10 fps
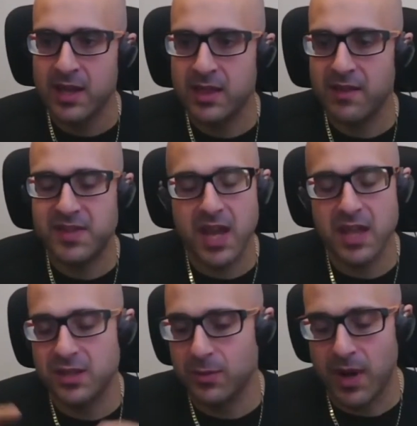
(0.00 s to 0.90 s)
they've
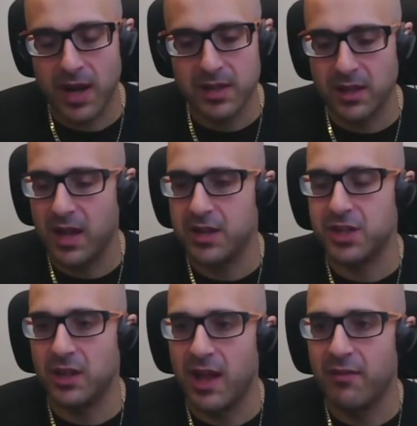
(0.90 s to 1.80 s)
taken to an ideologic
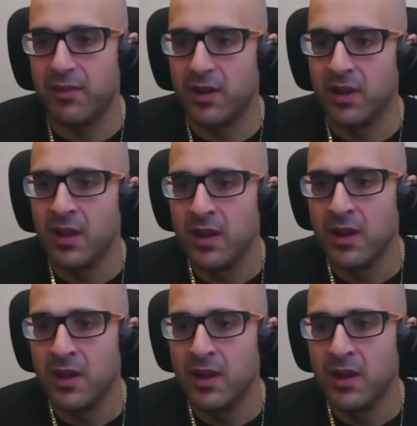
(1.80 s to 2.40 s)
level.